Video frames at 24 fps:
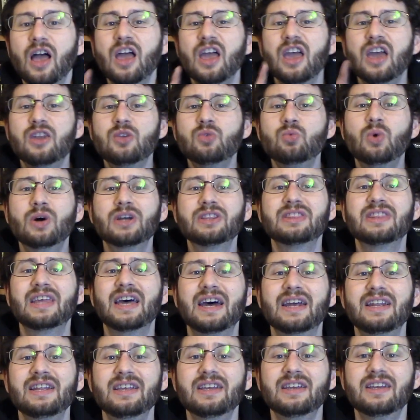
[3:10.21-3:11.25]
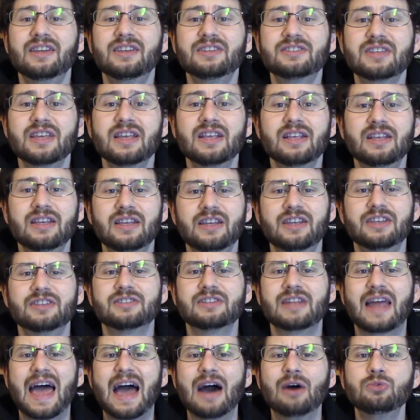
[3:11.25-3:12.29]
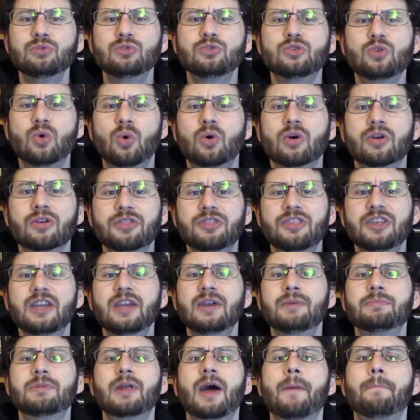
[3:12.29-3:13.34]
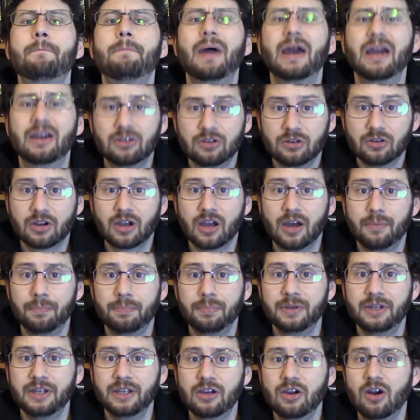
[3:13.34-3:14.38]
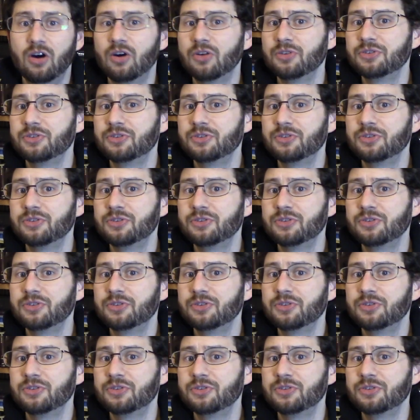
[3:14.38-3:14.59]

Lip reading: And what that is an outdoor themed apparel company called